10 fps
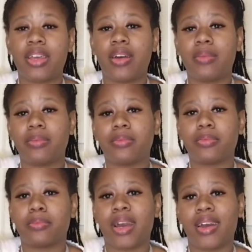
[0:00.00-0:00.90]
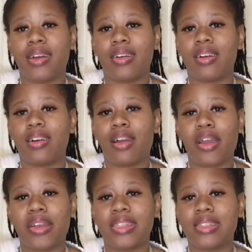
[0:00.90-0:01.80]
kept my
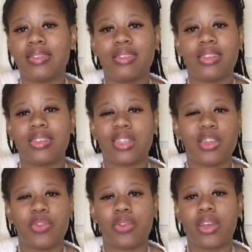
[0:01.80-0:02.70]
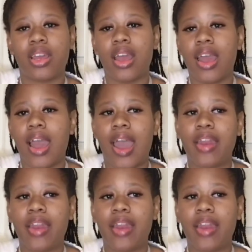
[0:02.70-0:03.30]
heart disease a secret.